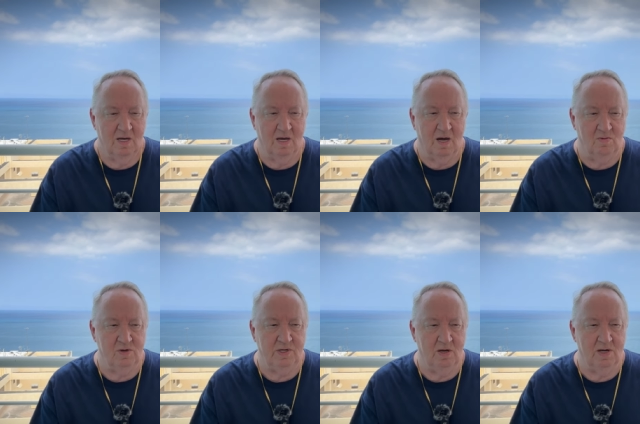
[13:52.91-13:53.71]
I
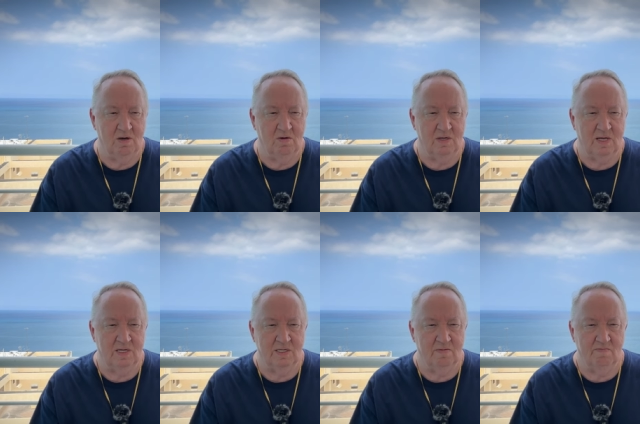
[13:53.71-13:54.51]
want you to know
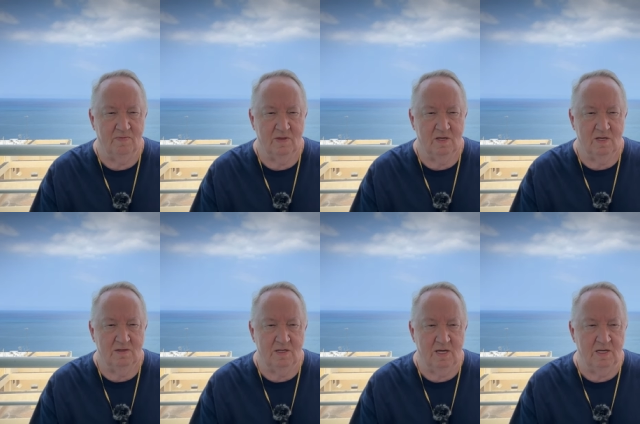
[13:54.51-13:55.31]
it's
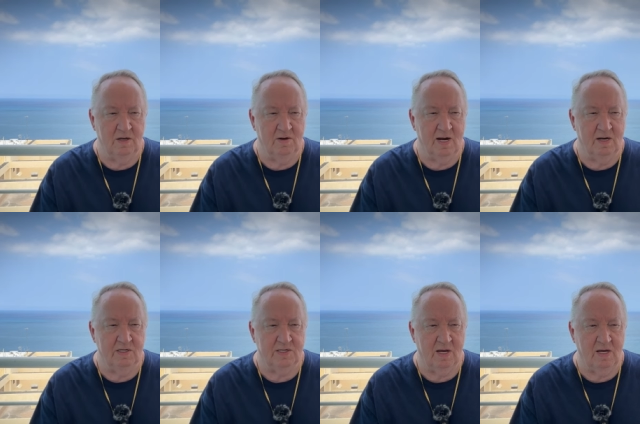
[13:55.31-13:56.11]
in the United
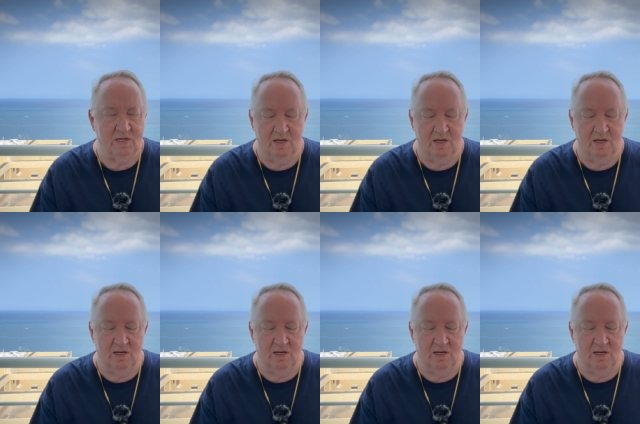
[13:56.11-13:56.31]
States,